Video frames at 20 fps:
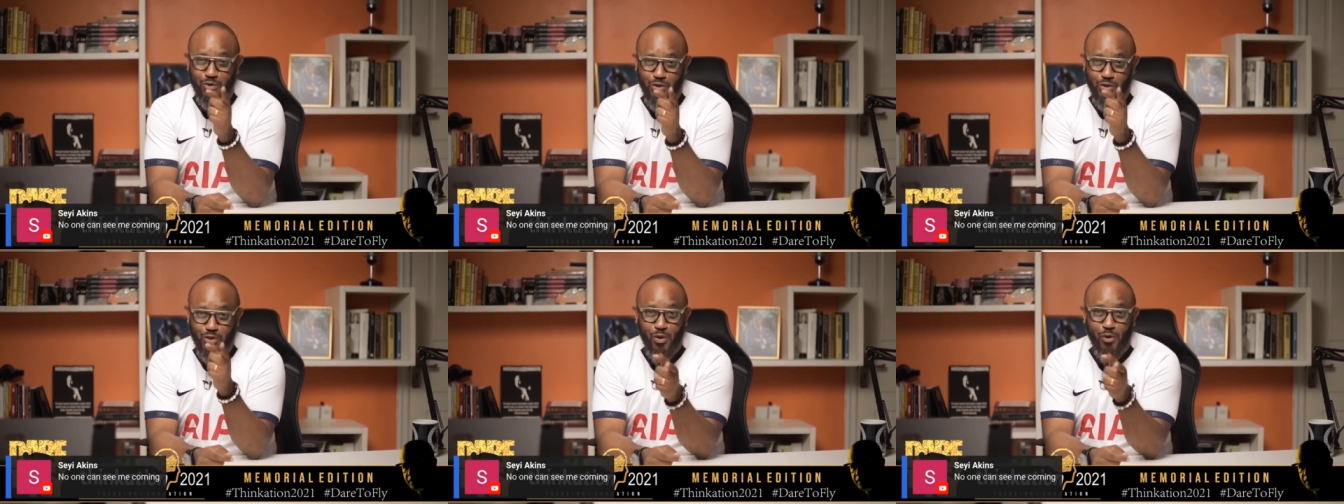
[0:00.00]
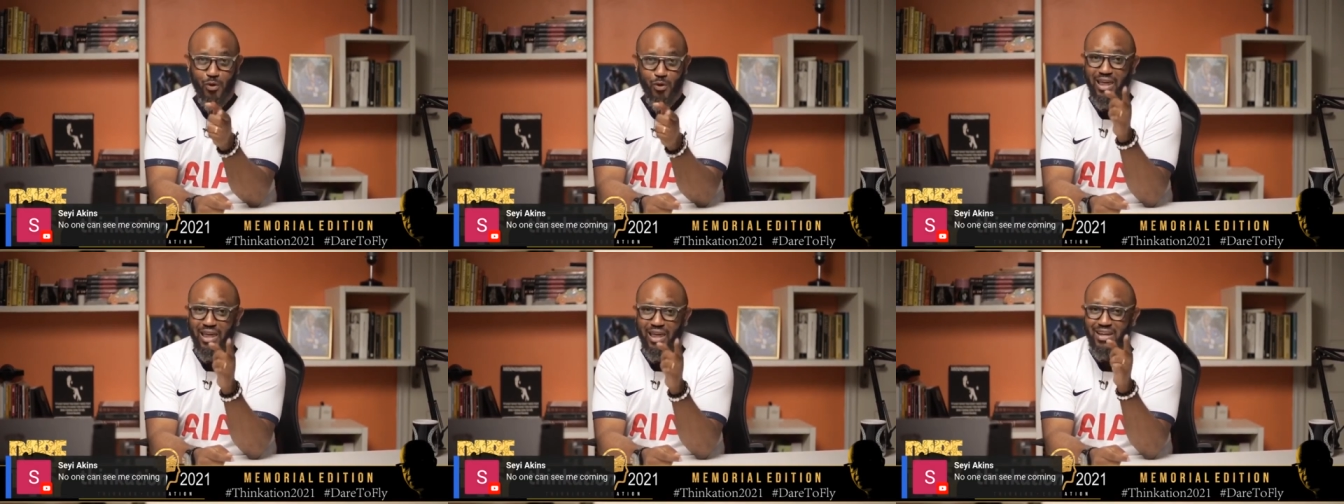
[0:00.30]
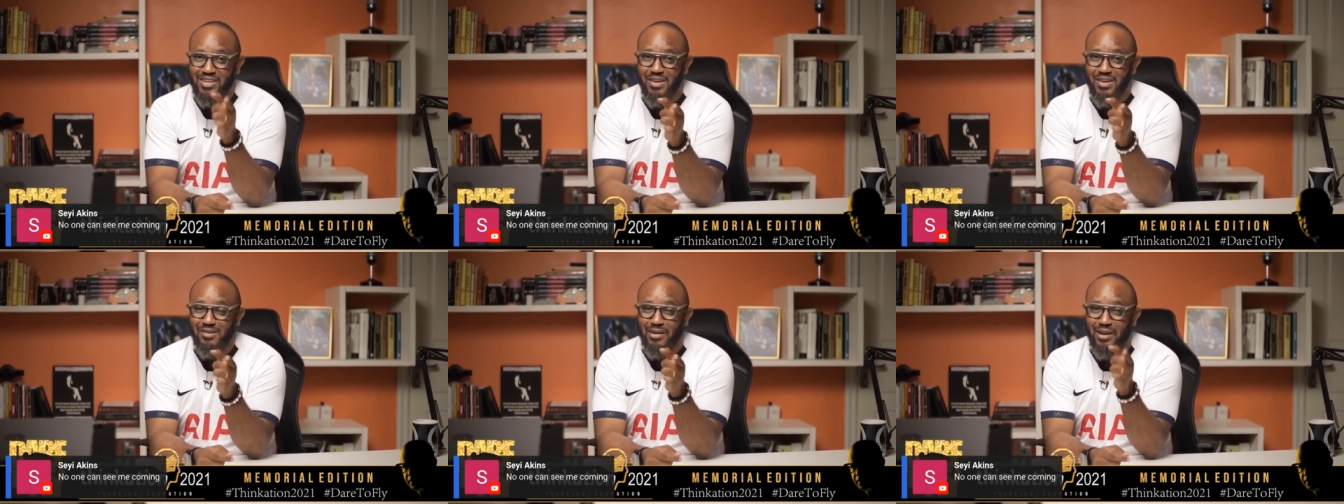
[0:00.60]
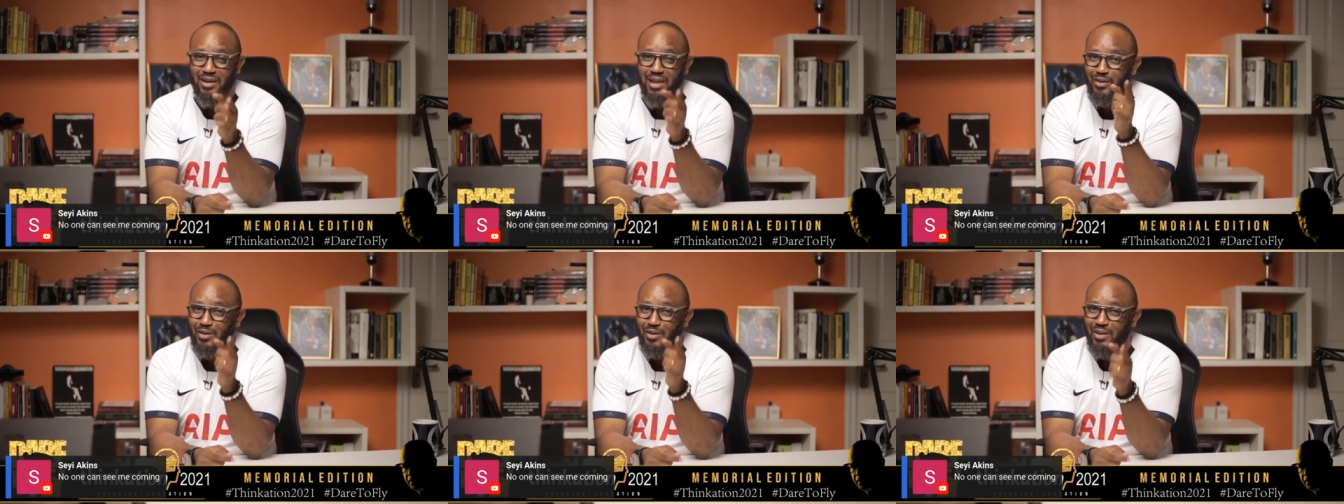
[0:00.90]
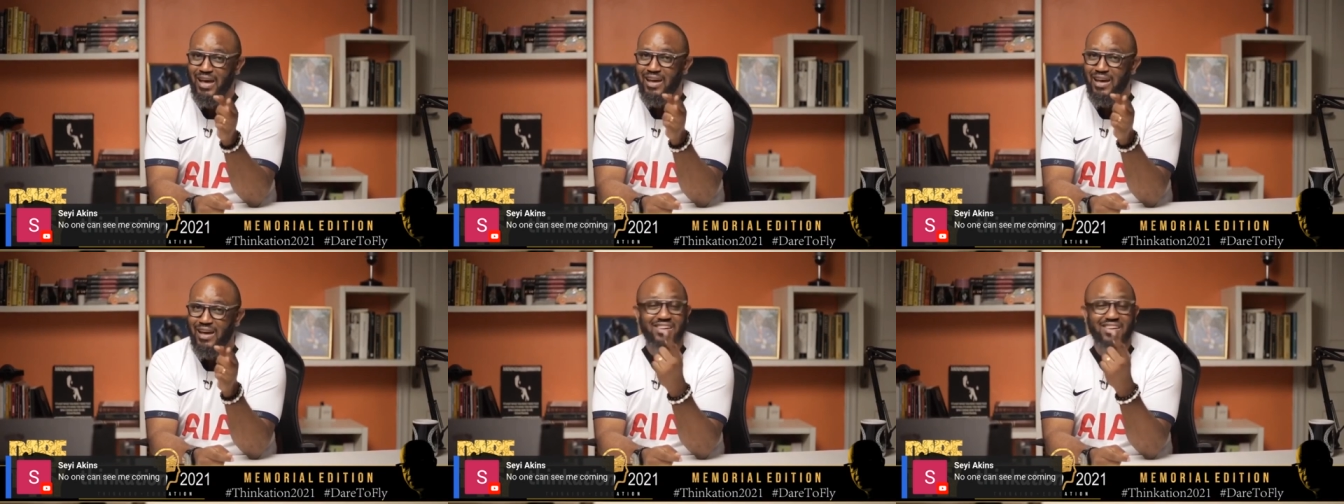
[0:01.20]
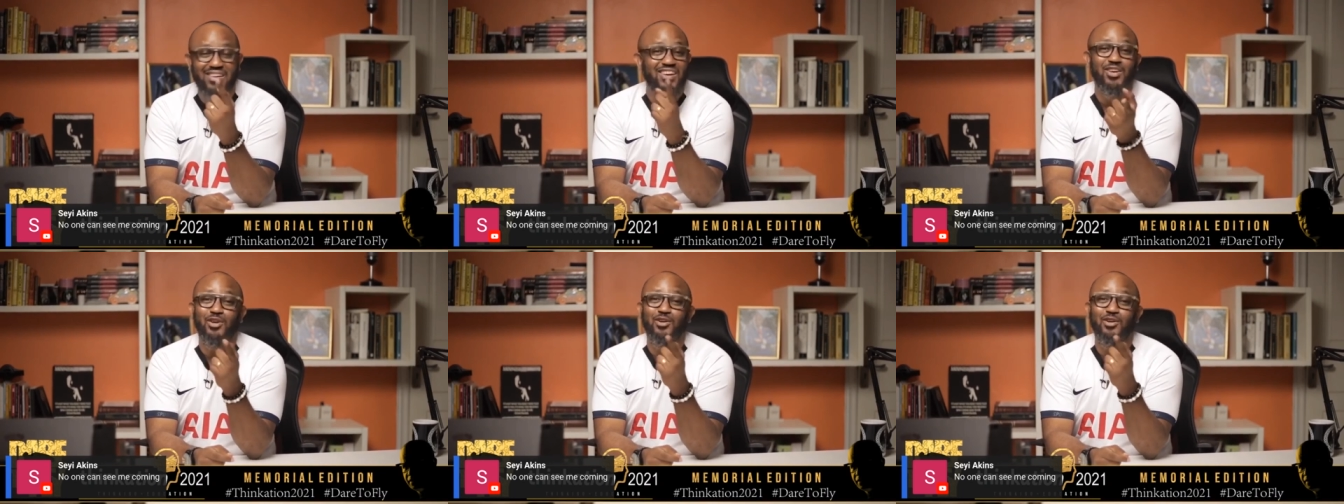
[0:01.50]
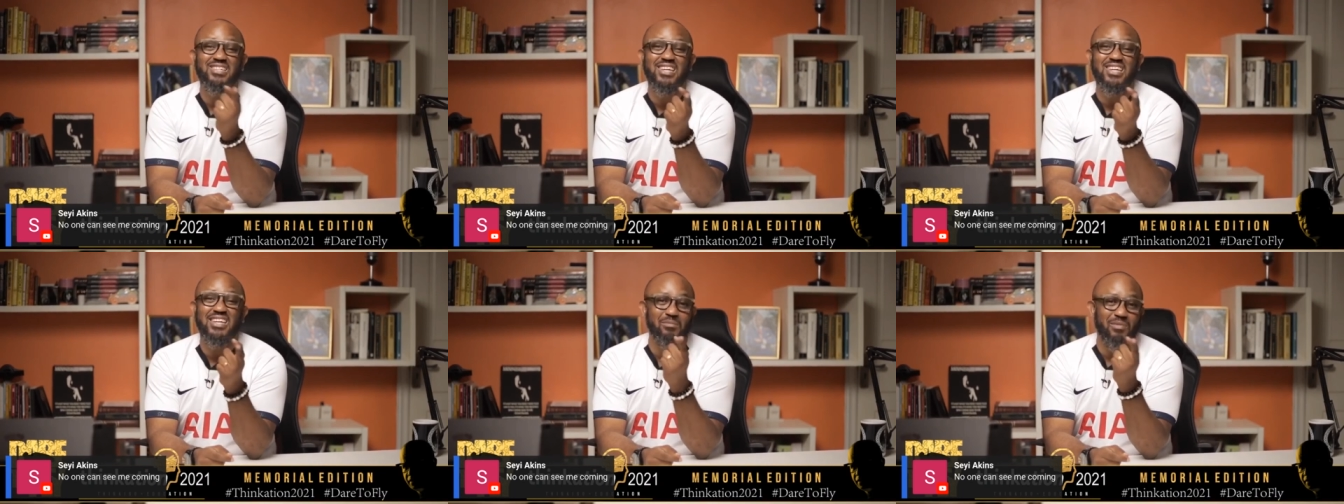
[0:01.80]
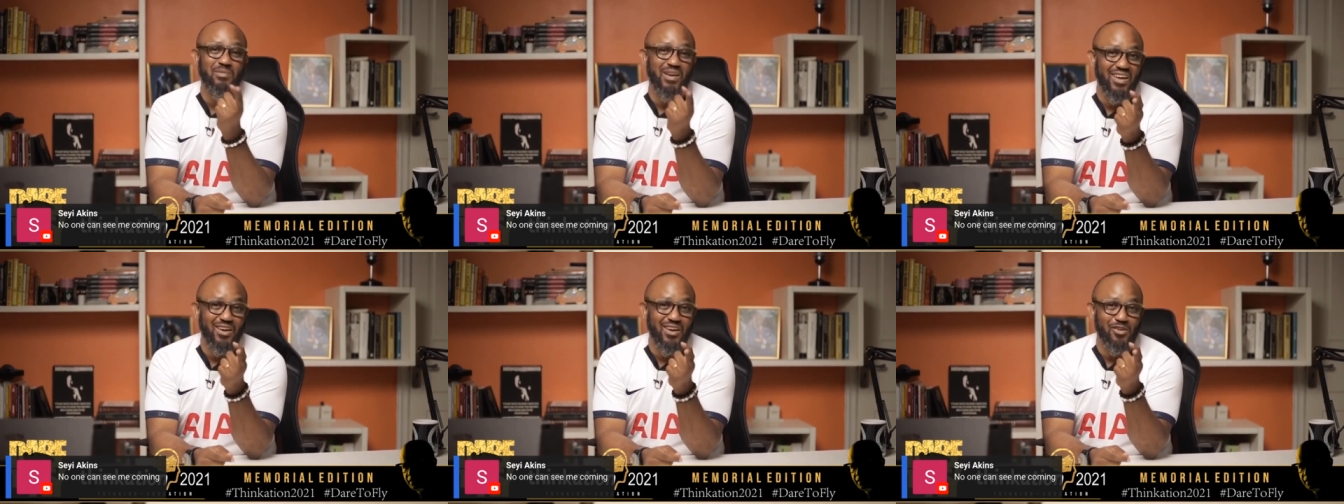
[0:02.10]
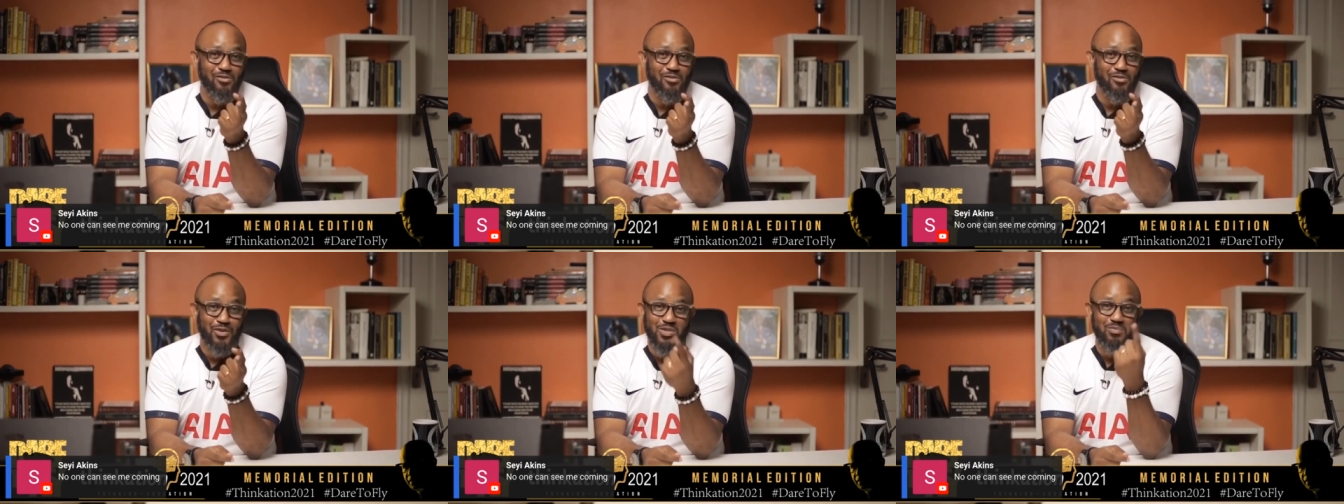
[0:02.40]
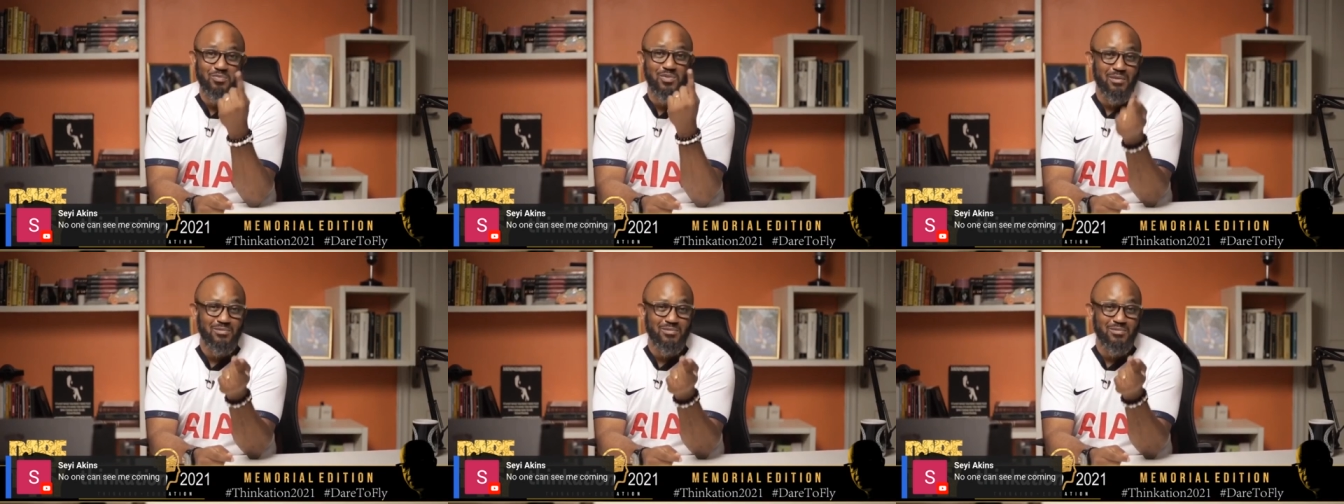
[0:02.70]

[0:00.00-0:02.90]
But don't worry, like Dave, like Goliath, you're not taking my head off because me,